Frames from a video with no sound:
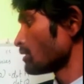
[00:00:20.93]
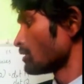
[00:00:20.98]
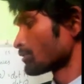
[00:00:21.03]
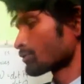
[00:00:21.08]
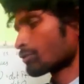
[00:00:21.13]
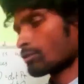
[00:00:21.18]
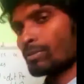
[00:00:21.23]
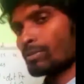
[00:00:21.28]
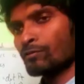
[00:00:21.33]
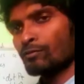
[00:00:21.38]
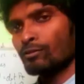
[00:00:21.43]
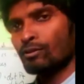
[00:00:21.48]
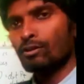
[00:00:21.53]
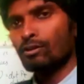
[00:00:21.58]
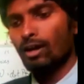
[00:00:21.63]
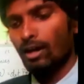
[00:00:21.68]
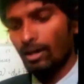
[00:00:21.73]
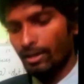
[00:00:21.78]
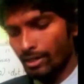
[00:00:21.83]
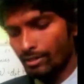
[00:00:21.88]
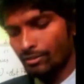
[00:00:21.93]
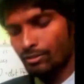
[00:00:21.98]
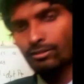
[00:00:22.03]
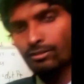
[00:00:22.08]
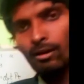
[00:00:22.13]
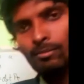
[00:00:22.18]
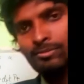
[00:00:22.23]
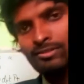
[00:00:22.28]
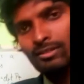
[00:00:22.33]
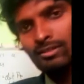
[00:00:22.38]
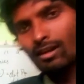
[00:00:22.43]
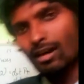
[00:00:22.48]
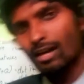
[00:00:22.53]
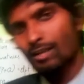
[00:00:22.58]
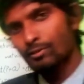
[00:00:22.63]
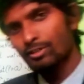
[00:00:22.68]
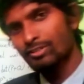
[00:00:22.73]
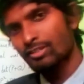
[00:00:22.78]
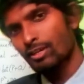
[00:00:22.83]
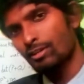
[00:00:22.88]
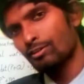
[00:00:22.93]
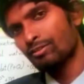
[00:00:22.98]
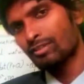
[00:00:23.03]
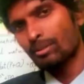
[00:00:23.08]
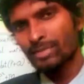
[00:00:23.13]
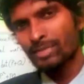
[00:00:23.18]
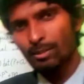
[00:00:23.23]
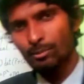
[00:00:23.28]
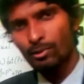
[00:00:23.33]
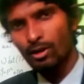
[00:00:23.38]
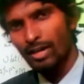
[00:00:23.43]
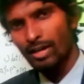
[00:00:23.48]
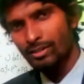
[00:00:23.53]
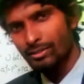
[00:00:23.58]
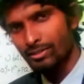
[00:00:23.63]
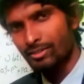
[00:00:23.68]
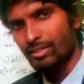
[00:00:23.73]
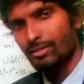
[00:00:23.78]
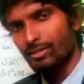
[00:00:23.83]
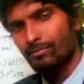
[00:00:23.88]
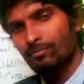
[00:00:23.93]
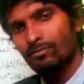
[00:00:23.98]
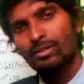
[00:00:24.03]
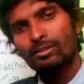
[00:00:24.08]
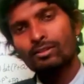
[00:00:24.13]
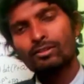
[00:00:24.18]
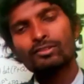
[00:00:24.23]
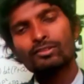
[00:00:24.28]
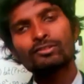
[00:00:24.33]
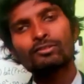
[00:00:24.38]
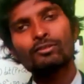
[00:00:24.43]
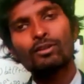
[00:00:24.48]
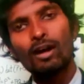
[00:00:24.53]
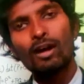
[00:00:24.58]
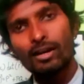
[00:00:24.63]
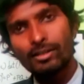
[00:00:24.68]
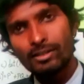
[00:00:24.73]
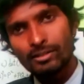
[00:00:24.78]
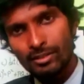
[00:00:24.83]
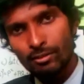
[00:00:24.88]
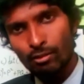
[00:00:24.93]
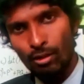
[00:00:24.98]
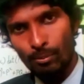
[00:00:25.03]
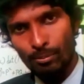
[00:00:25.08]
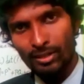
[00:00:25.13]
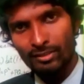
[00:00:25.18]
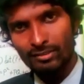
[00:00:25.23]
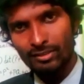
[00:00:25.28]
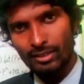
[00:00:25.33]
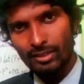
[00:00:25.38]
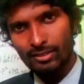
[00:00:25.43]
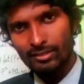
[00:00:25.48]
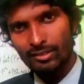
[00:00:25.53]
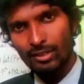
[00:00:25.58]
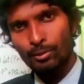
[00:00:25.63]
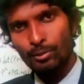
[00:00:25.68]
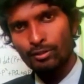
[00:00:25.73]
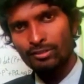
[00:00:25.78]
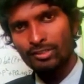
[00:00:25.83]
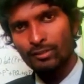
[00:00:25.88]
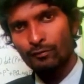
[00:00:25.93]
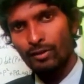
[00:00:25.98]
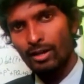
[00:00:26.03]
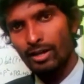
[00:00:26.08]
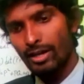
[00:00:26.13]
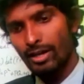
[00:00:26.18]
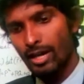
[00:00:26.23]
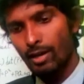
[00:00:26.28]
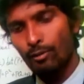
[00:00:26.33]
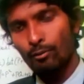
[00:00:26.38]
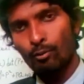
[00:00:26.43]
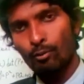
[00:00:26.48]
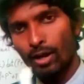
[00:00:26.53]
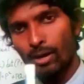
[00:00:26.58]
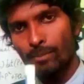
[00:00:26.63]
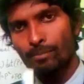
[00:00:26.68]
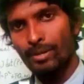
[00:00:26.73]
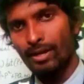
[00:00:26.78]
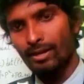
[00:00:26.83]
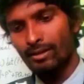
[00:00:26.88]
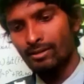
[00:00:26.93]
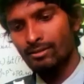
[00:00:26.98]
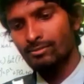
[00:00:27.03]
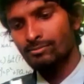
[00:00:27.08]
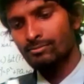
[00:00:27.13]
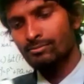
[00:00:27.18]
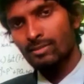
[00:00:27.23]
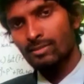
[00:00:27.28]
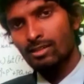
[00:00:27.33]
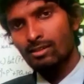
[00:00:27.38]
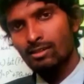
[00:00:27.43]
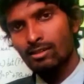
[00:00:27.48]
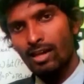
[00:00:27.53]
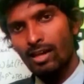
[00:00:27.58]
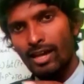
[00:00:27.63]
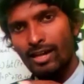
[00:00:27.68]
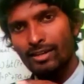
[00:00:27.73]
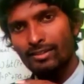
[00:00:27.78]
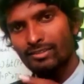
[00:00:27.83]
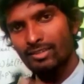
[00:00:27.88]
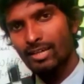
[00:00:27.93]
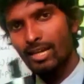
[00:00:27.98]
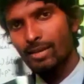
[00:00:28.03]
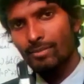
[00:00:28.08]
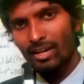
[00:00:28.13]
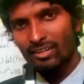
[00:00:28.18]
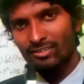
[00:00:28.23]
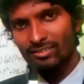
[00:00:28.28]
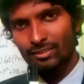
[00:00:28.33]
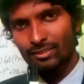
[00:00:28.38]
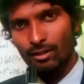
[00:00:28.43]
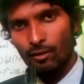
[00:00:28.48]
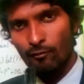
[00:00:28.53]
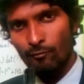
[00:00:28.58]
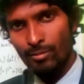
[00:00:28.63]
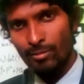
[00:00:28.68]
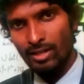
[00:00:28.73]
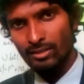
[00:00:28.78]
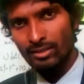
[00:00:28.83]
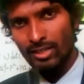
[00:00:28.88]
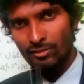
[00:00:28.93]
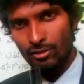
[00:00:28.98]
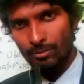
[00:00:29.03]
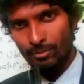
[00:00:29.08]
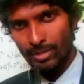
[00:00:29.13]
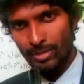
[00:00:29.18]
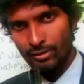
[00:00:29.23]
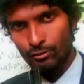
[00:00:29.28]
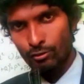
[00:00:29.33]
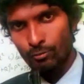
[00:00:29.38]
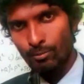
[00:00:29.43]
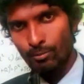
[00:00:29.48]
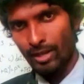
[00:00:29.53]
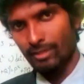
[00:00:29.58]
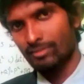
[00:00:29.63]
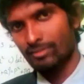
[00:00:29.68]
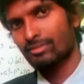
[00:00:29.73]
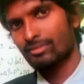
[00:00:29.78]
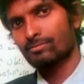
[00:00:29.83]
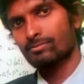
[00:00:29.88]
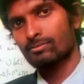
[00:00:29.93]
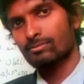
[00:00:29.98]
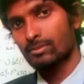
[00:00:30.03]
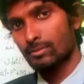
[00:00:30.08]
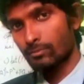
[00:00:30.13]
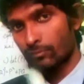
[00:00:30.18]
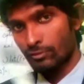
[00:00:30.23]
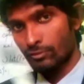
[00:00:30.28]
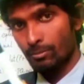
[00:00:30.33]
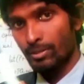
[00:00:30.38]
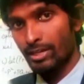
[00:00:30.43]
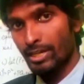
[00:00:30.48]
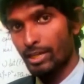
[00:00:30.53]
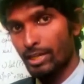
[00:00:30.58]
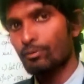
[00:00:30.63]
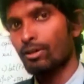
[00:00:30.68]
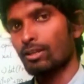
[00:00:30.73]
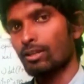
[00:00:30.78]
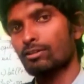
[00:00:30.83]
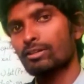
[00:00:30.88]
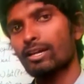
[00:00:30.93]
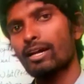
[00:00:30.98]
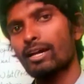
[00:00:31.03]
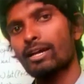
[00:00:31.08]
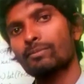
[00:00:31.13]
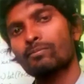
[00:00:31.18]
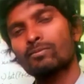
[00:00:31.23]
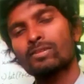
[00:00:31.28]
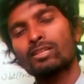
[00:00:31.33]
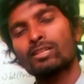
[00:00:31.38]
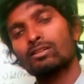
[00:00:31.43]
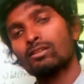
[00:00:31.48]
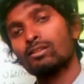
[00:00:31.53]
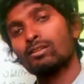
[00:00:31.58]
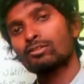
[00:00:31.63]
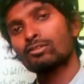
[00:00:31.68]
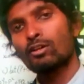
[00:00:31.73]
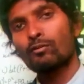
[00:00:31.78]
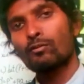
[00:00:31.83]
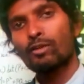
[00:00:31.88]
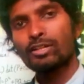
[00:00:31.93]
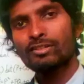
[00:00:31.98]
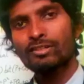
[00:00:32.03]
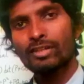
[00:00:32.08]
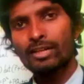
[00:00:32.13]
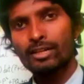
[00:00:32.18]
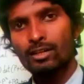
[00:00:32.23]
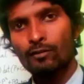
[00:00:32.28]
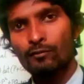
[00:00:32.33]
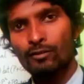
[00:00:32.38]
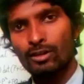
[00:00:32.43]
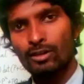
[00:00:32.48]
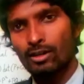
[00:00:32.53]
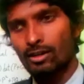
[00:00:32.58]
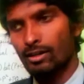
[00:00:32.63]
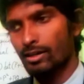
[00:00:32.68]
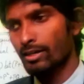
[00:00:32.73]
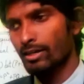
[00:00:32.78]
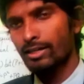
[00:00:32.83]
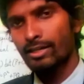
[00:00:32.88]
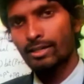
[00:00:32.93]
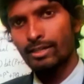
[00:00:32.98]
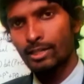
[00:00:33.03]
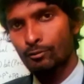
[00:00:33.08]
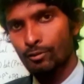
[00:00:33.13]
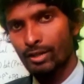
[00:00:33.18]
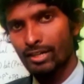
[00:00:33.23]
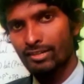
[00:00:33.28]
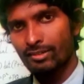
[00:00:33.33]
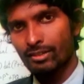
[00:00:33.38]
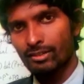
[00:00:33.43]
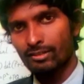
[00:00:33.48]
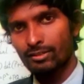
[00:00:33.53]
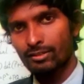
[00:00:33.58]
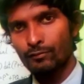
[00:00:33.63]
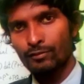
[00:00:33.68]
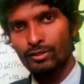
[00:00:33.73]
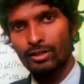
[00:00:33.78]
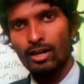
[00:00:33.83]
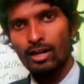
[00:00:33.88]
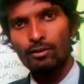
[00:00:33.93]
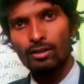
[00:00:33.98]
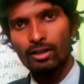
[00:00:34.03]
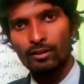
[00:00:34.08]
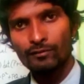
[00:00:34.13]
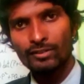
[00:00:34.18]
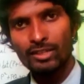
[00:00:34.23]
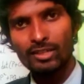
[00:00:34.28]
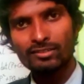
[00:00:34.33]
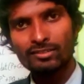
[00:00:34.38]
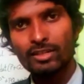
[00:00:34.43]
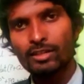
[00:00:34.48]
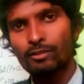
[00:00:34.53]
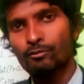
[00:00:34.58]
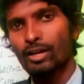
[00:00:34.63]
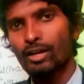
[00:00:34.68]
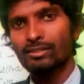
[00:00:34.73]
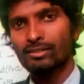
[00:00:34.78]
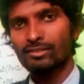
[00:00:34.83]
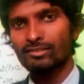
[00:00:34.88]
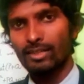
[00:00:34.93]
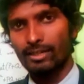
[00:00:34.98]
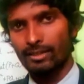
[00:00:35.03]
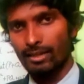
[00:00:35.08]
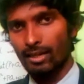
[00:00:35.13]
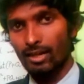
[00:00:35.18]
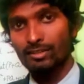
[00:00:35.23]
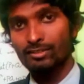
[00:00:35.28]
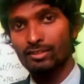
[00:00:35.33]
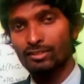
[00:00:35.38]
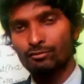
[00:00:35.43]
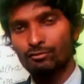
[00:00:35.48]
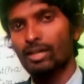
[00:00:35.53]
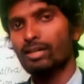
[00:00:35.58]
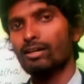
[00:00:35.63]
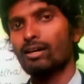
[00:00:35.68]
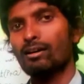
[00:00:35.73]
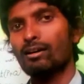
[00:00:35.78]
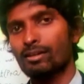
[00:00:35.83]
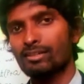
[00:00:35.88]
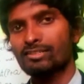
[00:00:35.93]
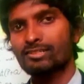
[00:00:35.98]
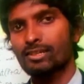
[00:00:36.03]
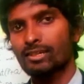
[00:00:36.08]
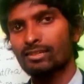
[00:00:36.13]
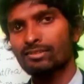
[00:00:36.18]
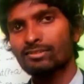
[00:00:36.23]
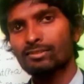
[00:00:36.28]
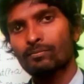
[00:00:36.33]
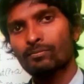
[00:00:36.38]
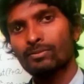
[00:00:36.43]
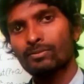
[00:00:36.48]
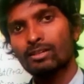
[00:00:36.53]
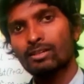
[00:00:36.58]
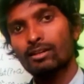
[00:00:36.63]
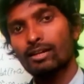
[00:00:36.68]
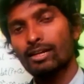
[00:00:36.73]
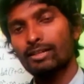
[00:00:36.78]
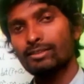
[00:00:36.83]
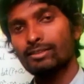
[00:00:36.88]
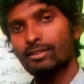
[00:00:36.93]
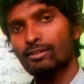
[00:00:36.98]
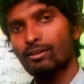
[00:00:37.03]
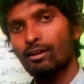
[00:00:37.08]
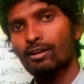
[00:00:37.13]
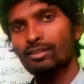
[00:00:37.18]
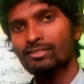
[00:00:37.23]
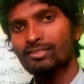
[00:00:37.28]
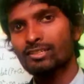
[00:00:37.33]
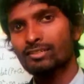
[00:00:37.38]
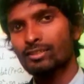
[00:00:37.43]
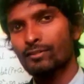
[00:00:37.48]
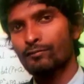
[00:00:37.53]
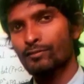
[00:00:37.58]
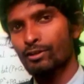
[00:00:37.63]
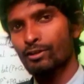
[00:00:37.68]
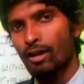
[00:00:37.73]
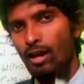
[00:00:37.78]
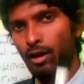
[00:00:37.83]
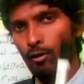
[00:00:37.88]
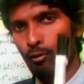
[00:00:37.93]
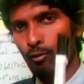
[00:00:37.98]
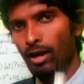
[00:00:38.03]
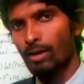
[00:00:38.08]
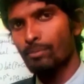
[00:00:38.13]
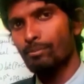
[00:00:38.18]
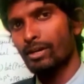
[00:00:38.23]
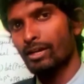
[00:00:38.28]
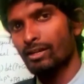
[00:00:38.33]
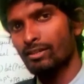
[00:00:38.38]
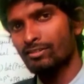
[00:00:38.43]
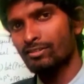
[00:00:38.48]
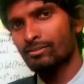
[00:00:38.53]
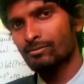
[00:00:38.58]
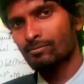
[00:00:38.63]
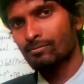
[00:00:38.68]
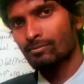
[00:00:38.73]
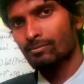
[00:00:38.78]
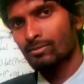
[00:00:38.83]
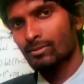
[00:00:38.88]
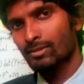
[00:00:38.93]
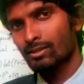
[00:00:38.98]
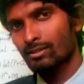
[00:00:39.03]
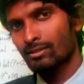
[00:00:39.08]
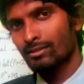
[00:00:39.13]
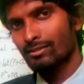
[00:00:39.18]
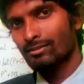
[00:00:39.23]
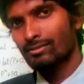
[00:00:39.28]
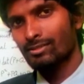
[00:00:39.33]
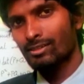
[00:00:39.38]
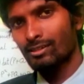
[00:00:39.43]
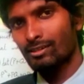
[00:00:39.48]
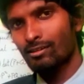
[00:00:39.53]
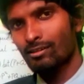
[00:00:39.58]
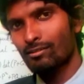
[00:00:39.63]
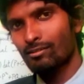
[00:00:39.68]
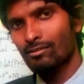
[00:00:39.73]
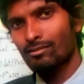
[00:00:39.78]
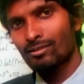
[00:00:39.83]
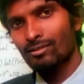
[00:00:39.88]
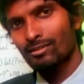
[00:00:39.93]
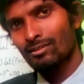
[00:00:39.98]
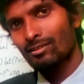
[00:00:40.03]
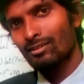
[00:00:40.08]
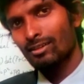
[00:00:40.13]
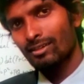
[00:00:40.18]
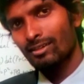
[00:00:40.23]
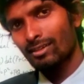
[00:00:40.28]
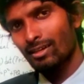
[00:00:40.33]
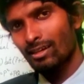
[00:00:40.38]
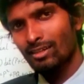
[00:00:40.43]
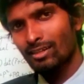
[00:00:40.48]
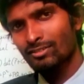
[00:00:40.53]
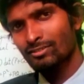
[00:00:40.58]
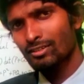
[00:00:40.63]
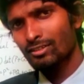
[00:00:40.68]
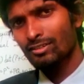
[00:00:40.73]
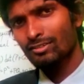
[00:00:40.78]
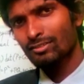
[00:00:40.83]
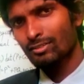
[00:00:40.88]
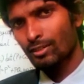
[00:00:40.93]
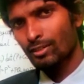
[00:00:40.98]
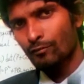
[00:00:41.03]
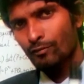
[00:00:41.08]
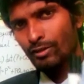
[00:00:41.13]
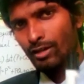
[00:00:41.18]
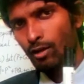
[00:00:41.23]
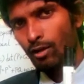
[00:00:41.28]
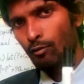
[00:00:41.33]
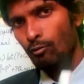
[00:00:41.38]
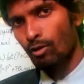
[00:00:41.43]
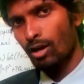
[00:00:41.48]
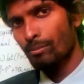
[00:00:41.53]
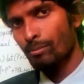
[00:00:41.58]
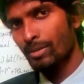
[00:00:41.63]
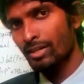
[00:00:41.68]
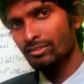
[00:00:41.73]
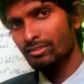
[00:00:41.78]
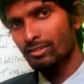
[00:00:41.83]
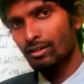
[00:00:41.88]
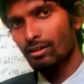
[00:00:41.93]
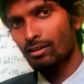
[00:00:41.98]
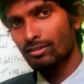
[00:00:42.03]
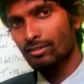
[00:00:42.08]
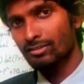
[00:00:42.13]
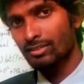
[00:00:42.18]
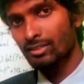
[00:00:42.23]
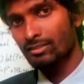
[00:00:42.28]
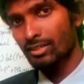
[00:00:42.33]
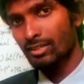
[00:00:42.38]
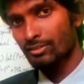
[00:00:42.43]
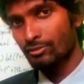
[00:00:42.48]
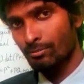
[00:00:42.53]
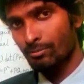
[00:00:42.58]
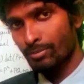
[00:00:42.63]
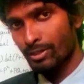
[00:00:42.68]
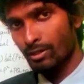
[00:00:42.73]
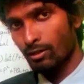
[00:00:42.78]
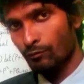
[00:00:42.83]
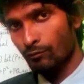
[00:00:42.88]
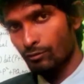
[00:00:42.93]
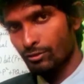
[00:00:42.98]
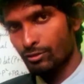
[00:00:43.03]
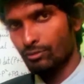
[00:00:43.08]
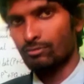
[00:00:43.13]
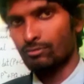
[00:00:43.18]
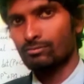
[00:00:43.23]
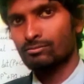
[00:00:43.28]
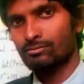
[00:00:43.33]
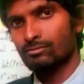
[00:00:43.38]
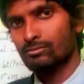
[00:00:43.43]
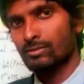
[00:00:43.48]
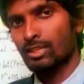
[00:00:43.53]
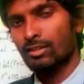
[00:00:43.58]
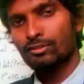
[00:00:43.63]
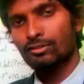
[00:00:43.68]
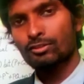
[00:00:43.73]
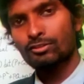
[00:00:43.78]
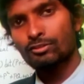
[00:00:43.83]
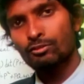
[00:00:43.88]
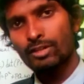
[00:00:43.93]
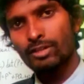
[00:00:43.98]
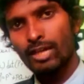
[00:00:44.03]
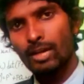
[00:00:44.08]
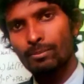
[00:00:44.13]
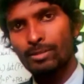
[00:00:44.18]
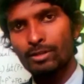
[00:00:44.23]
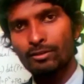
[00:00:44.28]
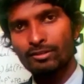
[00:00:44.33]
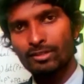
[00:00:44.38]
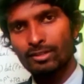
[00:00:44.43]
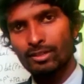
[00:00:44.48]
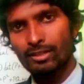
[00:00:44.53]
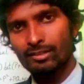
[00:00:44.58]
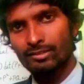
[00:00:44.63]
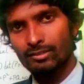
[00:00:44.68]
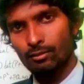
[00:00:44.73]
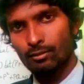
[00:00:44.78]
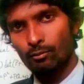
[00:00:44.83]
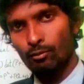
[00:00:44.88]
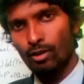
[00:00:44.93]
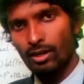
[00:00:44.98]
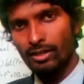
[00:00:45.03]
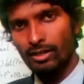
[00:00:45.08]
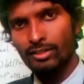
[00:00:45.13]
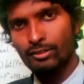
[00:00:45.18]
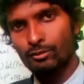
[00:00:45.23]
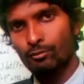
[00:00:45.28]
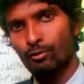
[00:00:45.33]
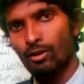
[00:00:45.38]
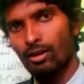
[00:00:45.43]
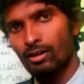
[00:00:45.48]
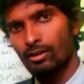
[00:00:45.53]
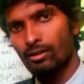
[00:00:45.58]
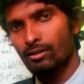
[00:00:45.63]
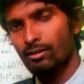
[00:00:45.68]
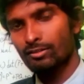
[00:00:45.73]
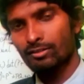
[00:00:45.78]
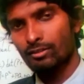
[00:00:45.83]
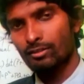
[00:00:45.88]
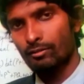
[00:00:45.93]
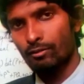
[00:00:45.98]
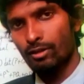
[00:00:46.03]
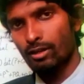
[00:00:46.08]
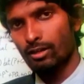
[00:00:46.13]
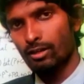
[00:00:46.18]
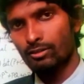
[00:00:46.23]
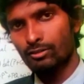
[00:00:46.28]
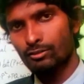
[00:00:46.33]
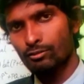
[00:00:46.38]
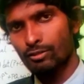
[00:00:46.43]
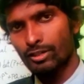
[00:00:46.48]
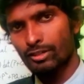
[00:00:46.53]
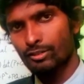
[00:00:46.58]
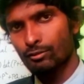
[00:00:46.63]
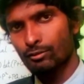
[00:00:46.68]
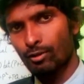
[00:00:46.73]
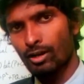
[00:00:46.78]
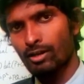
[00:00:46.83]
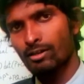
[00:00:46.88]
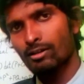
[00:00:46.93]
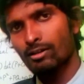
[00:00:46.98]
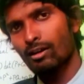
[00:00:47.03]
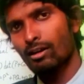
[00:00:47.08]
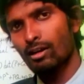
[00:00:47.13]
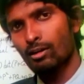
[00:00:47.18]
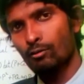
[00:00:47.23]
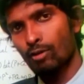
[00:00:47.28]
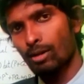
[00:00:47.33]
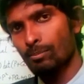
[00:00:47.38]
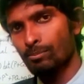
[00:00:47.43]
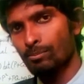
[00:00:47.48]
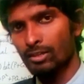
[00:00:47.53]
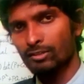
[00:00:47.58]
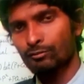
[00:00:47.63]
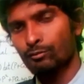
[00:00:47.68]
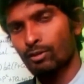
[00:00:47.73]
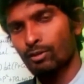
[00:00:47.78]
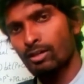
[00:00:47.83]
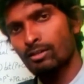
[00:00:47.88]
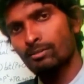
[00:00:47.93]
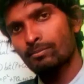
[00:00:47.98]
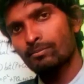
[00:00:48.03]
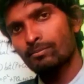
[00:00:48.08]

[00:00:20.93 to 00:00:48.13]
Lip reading: So before I enter the option, I will tell you something about identity. So identity represents, suppose if I have one pen and same as that of pen, there should be 2 pens. It should be equal, okay. So when you take off any equations, if you have left hand side and right hand side, LHS, RHS, in that RHS if you have 1 means, the LHS if you have 1 means RHS there should be of 2. So 2 can be written as 1 into 1 or sorry 2 into 1 or 1 plus 1,